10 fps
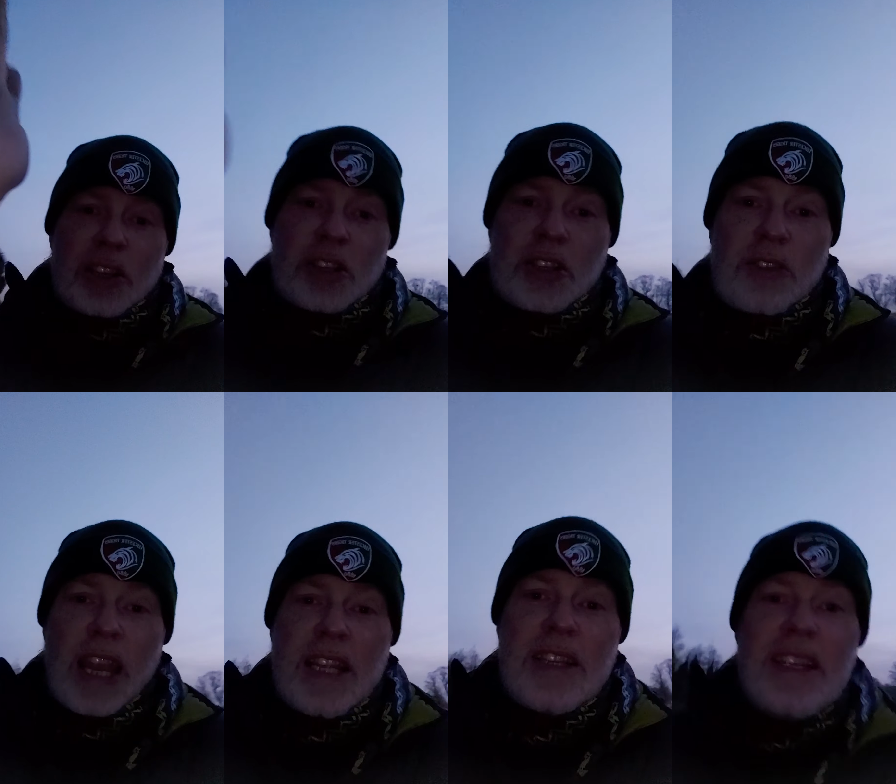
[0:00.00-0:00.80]
as
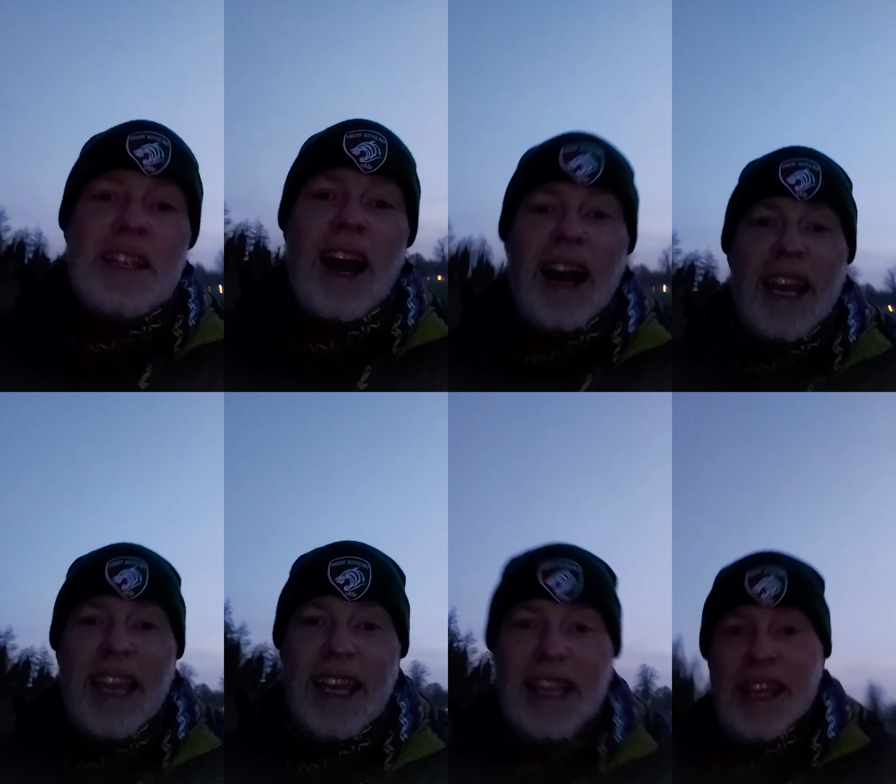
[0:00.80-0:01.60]
straight as a
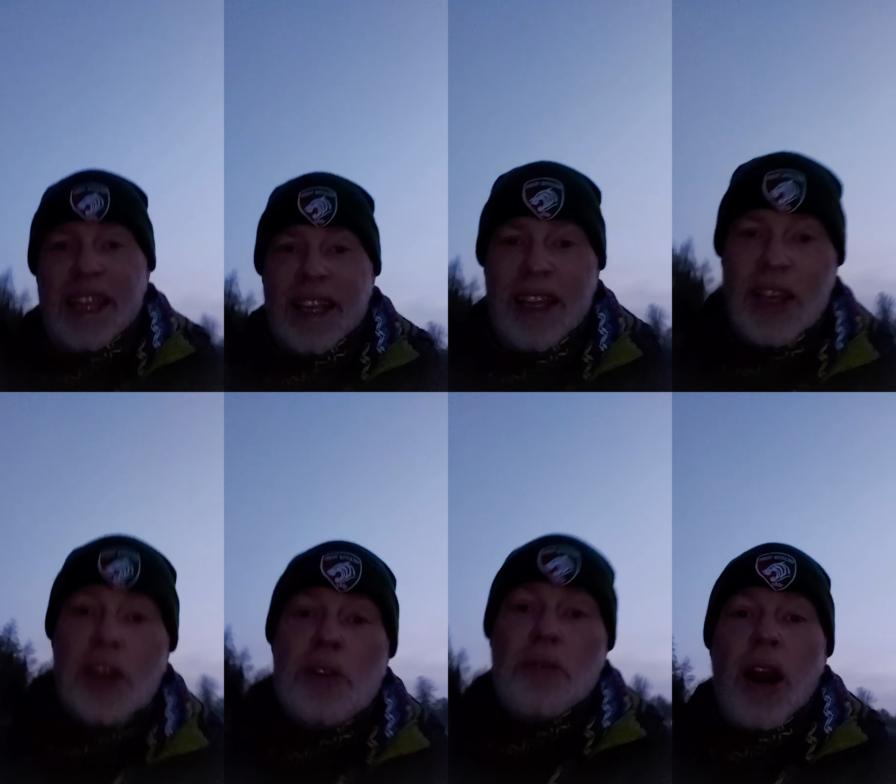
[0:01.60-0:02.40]
die,
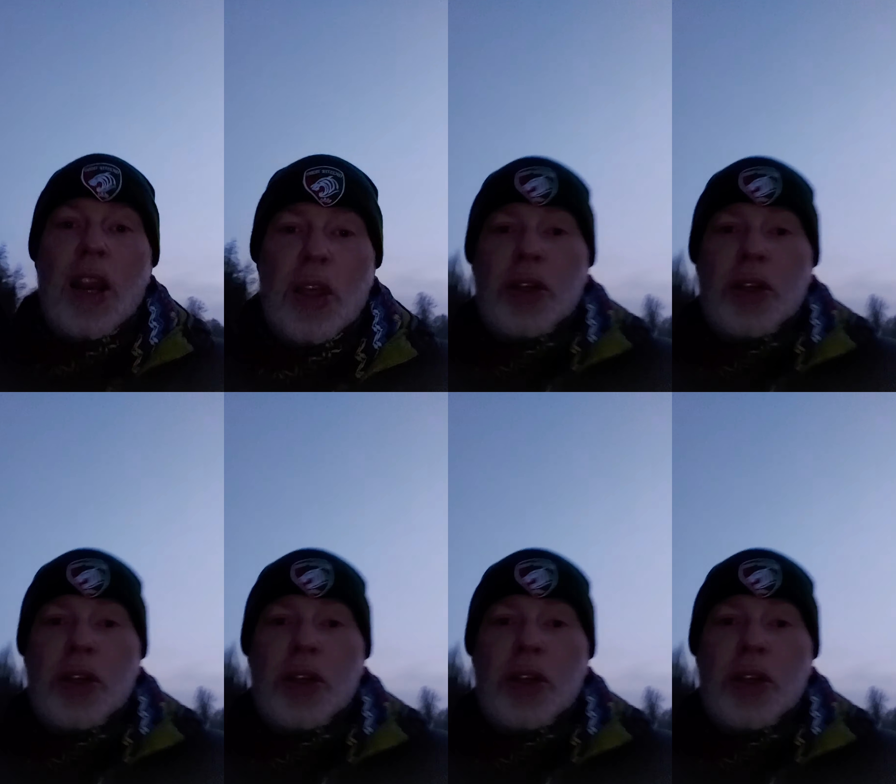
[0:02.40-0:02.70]
right